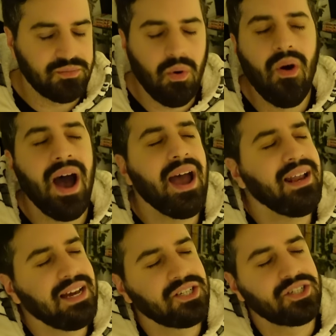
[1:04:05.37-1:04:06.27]
Poor
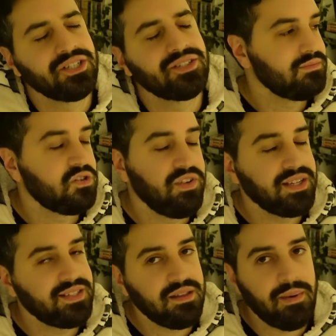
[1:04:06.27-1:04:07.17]
eyelashes. But great
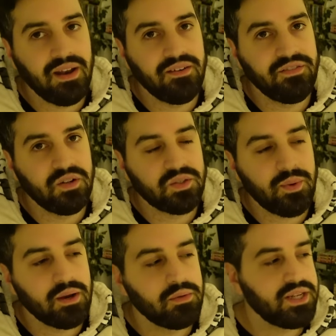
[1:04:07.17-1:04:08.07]
to see the battle in full
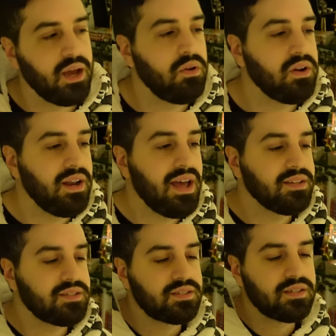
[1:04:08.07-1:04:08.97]
swing. I wonder how long it
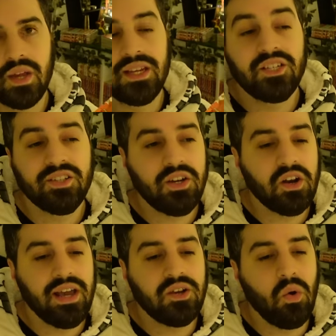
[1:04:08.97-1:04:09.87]
lasts. And it doesn't
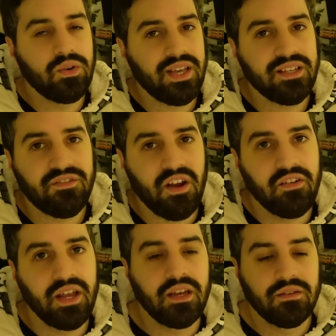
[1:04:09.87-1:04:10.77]
look like Koza is
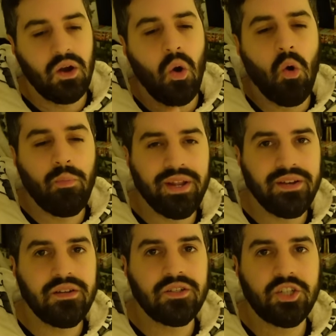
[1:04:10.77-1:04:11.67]
very
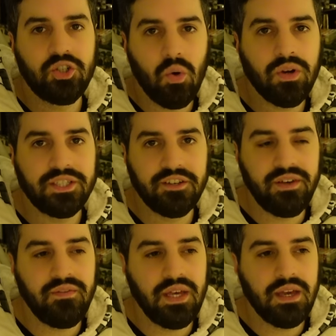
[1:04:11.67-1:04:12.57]
open to talking to
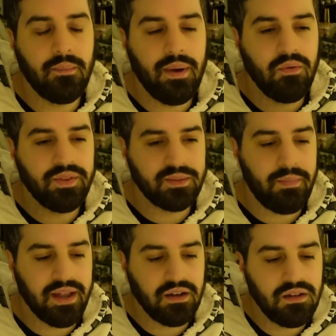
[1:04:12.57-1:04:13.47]
Vivi about this
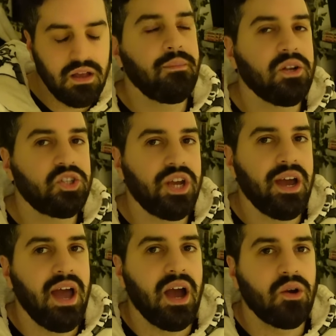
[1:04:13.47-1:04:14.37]
battle. I'm not
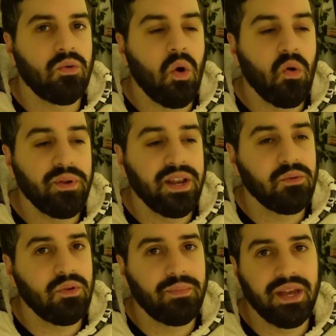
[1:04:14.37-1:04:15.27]
sure how open he
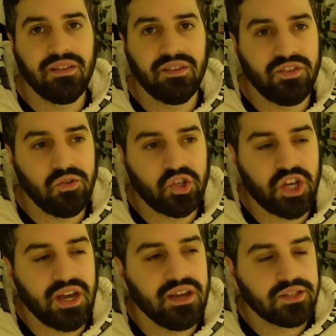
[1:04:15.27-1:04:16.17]
will be in the
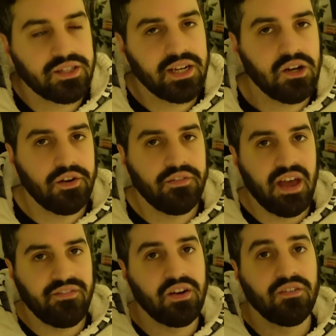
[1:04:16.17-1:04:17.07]
future. It's going to take a lot of
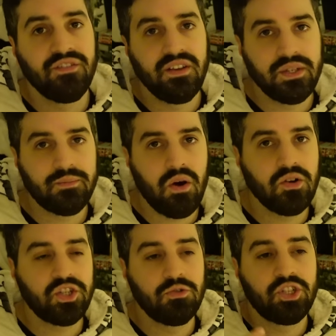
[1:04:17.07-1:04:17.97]
effort on Vivi's
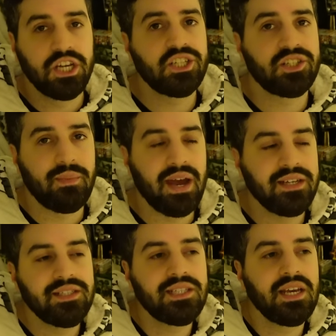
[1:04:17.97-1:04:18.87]
part to change his
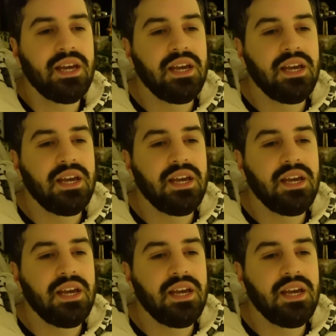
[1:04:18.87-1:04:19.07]
mind.